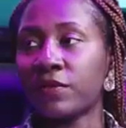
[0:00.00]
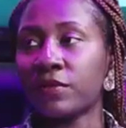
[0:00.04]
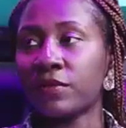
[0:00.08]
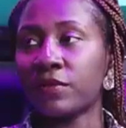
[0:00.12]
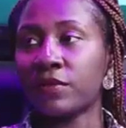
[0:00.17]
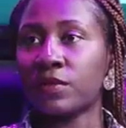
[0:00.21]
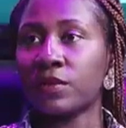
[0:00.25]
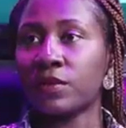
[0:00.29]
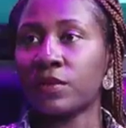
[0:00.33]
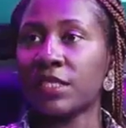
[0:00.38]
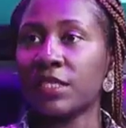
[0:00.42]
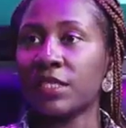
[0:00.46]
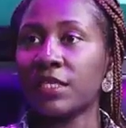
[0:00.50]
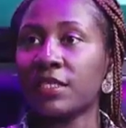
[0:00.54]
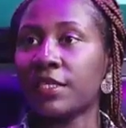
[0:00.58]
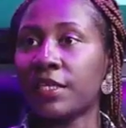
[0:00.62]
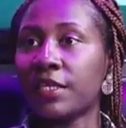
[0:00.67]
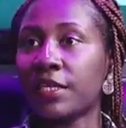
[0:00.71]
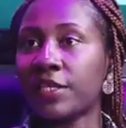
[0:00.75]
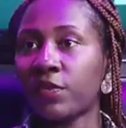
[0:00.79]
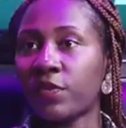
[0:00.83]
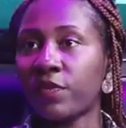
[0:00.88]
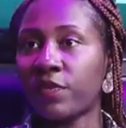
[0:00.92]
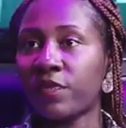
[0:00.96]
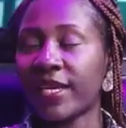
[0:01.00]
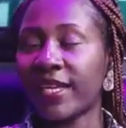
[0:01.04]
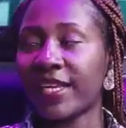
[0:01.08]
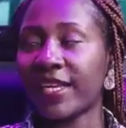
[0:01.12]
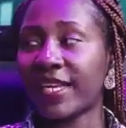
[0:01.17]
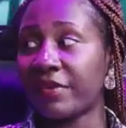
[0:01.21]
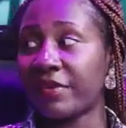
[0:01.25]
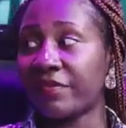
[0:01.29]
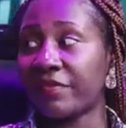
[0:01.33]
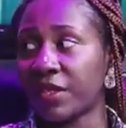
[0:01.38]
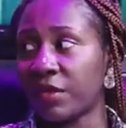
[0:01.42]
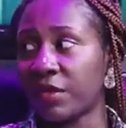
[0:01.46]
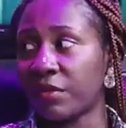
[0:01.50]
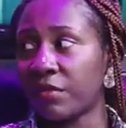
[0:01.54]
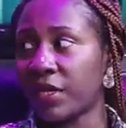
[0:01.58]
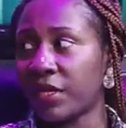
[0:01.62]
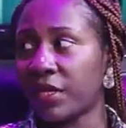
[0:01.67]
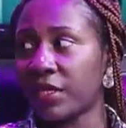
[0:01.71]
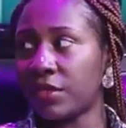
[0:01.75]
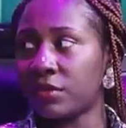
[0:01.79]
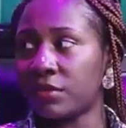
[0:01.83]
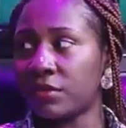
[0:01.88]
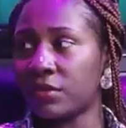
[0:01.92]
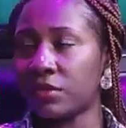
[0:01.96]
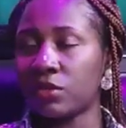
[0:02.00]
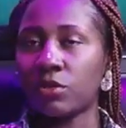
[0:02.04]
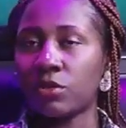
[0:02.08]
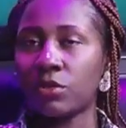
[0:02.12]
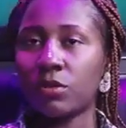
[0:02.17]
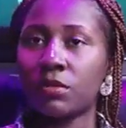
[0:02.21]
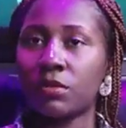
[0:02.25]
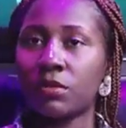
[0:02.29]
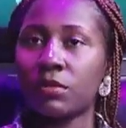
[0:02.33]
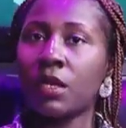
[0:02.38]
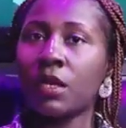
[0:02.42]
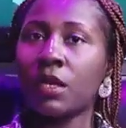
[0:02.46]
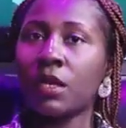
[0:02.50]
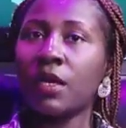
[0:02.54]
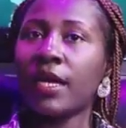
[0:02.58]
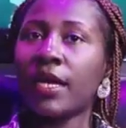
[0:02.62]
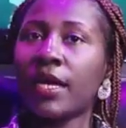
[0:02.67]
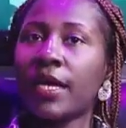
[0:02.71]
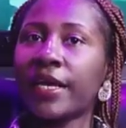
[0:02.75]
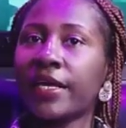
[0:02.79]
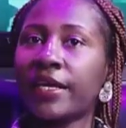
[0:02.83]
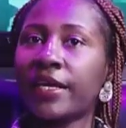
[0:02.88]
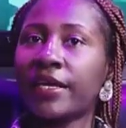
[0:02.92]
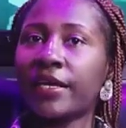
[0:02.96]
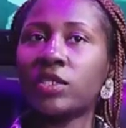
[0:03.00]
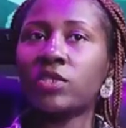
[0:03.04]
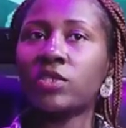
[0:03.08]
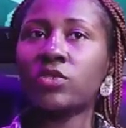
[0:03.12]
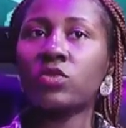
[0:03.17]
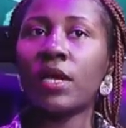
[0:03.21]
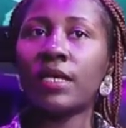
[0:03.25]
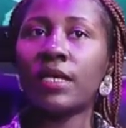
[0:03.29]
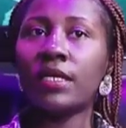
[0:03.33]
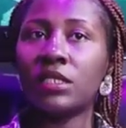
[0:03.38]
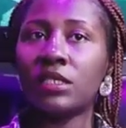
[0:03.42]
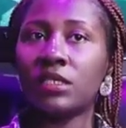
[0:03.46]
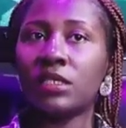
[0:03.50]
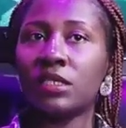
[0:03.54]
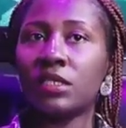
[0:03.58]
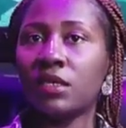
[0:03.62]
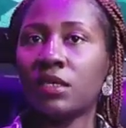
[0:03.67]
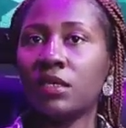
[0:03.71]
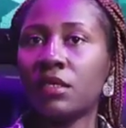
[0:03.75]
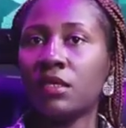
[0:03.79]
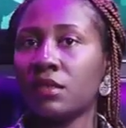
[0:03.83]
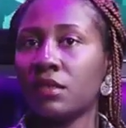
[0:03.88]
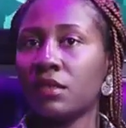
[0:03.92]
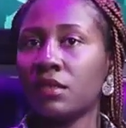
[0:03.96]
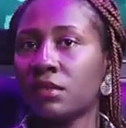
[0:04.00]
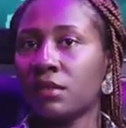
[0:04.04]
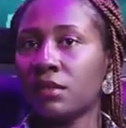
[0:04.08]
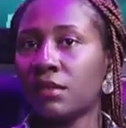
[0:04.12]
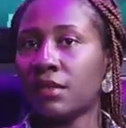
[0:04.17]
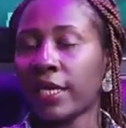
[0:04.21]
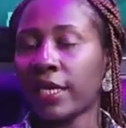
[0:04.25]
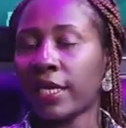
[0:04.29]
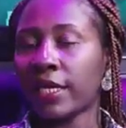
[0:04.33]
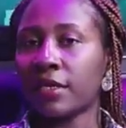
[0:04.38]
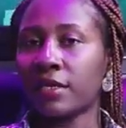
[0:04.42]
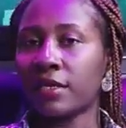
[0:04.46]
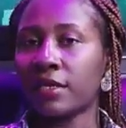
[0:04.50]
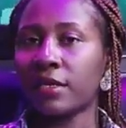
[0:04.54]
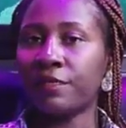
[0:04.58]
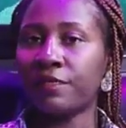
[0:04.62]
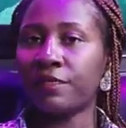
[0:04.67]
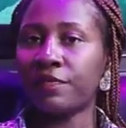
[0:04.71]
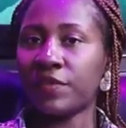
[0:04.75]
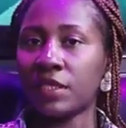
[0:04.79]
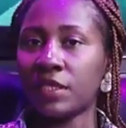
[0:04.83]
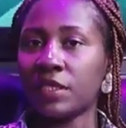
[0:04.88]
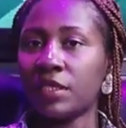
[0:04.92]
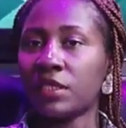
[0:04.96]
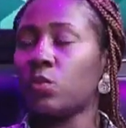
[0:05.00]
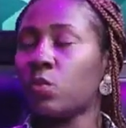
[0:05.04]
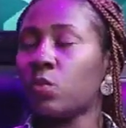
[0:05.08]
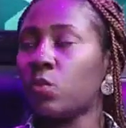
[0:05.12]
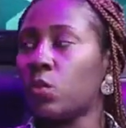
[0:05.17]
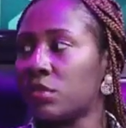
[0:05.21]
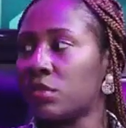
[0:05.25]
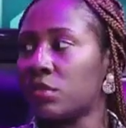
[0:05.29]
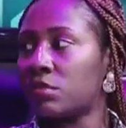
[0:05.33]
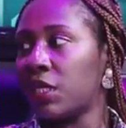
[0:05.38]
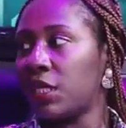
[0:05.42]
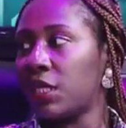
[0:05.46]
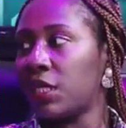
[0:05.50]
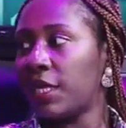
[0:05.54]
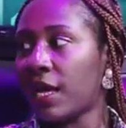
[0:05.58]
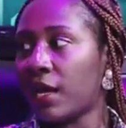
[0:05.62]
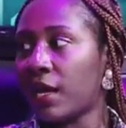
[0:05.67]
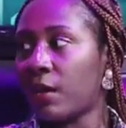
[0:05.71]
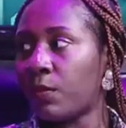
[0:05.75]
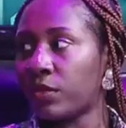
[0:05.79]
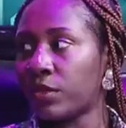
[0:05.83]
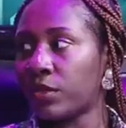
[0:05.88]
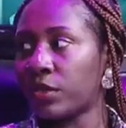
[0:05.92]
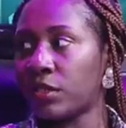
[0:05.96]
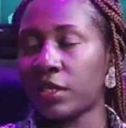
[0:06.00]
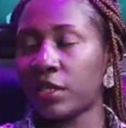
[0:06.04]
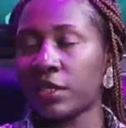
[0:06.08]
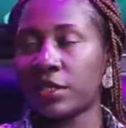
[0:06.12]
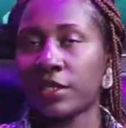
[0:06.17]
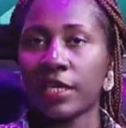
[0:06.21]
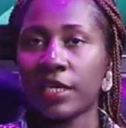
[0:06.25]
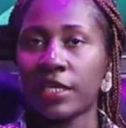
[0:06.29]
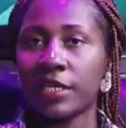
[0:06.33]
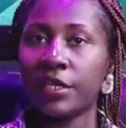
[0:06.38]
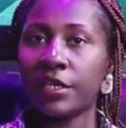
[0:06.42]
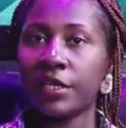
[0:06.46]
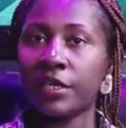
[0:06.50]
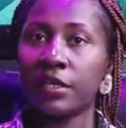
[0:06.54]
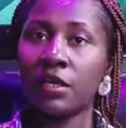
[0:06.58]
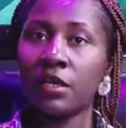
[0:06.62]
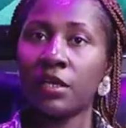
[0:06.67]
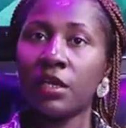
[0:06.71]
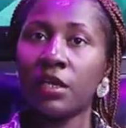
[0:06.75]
to 6 years of my life in Ibadan, so I can actually see, envisage what really happened there that day.